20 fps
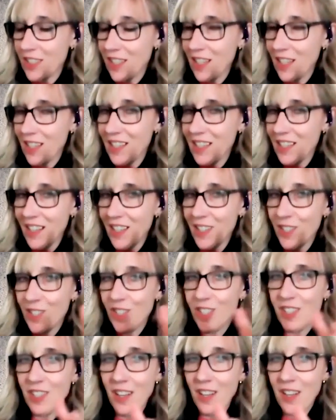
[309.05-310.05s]
I
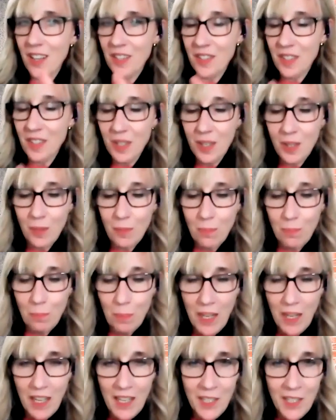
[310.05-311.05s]
saw the
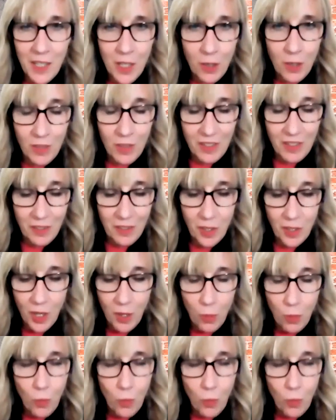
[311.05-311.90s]
bio and thought,